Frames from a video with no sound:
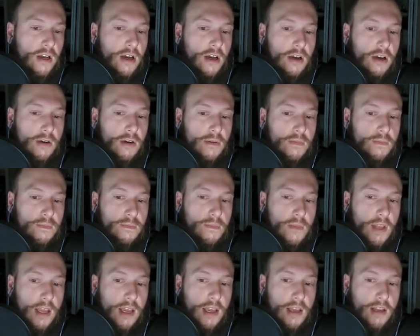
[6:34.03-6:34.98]
um,
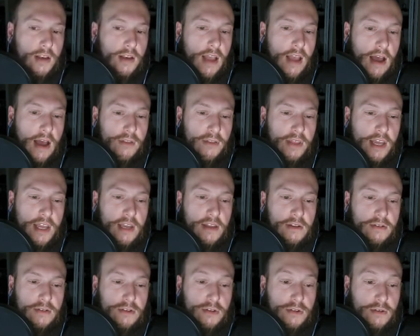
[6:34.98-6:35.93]
and how
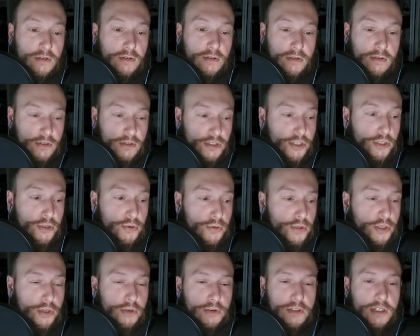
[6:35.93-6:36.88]
they do
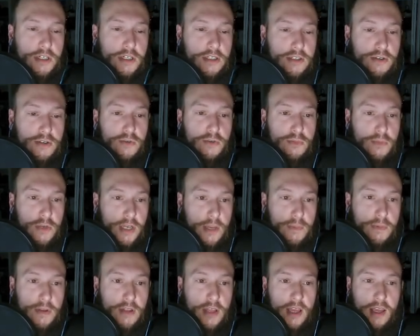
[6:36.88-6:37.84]
use it to
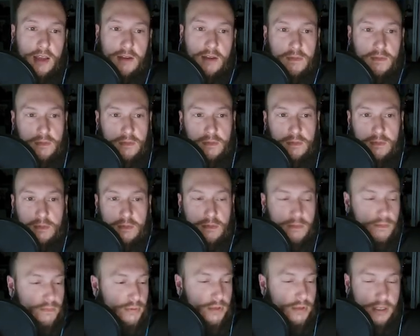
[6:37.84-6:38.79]
manipulate
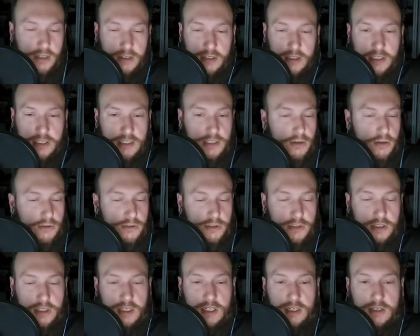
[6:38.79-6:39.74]
politically,
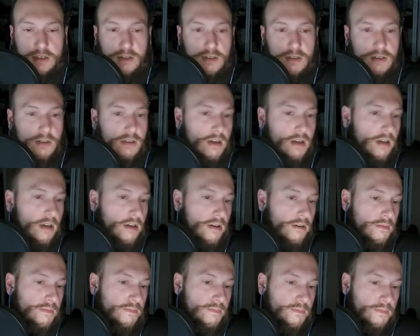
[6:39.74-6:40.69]
socially. Um,
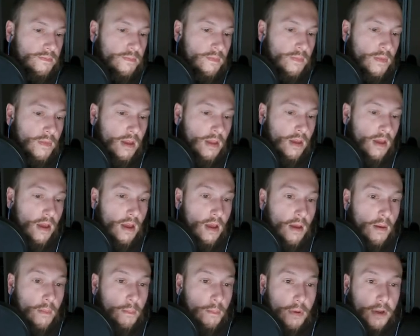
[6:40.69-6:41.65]

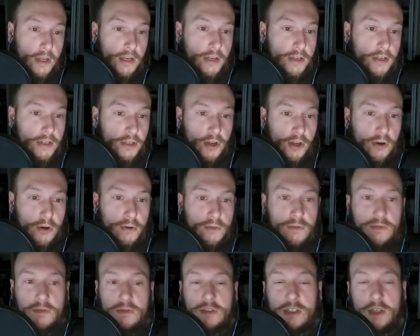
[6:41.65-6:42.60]
but you
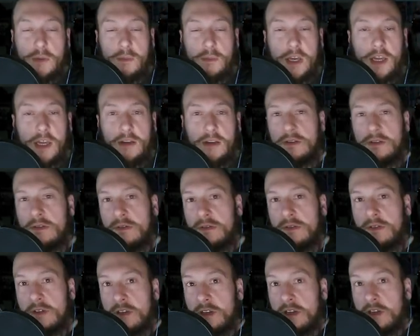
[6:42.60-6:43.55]
know, to me,
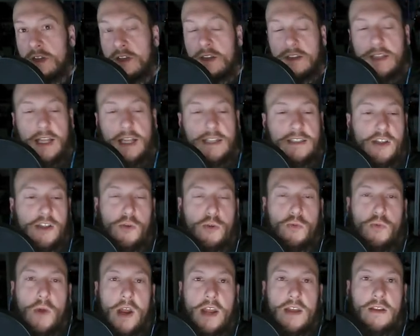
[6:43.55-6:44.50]
that's their
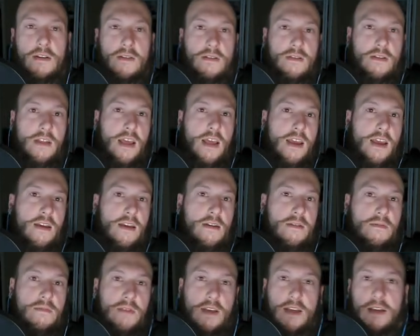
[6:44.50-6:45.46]
right.
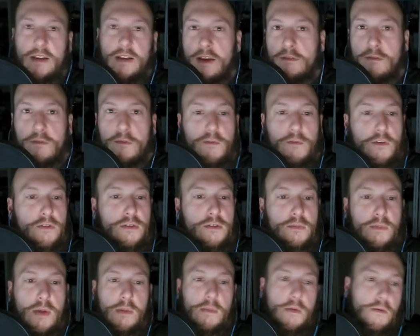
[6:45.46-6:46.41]
They they have a First
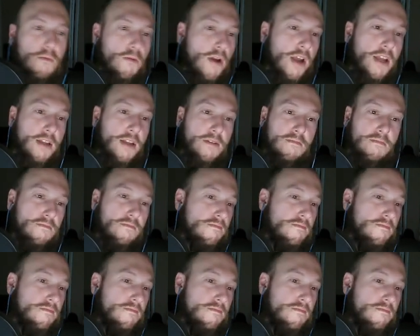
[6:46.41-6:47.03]
Amendment right